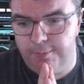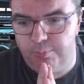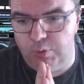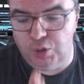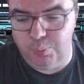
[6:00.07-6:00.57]

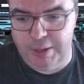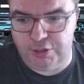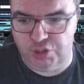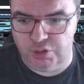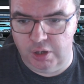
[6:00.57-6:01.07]
the
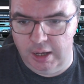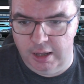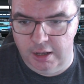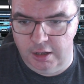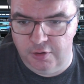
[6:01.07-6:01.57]
depiction
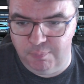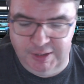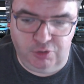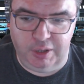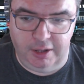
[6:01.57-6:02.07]
of
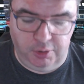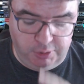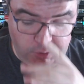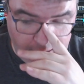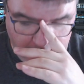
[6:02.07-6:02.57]
mental health